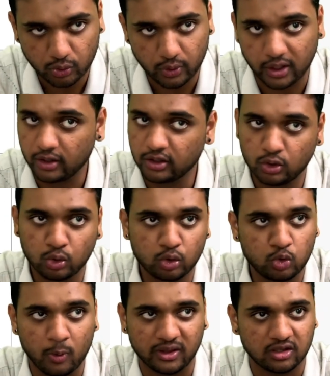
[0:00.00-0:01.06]
You can do the
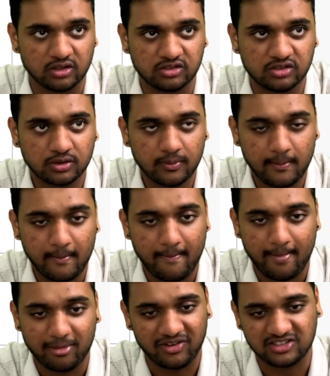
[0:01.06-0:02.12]
two methods.
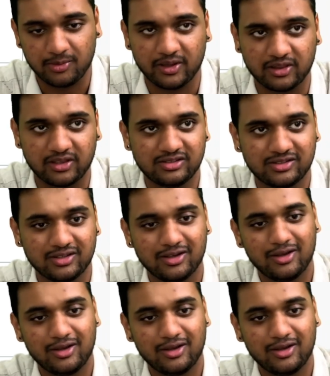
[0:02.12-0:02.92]
First method is